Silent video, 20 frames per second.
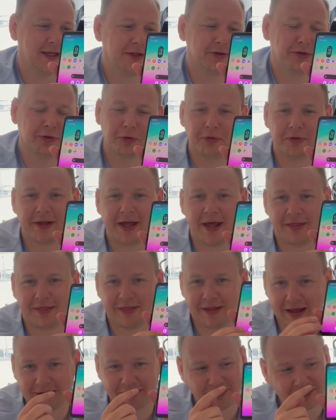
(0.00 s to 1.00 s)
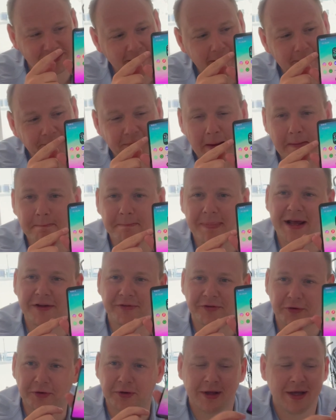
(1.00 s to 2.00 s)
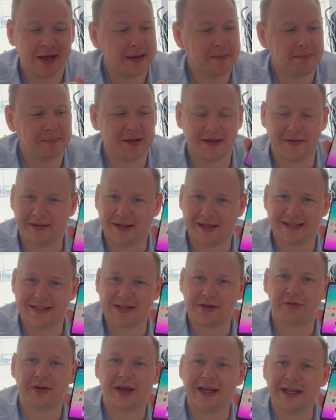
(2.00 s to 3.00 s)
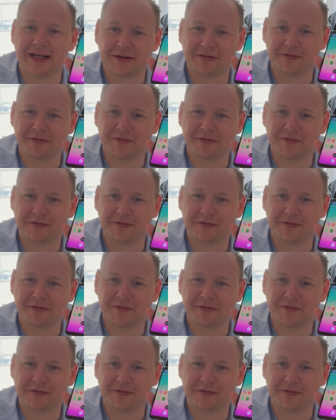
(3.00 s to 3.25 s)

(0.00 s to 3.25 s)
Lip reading: Don't let this bezel be the deciding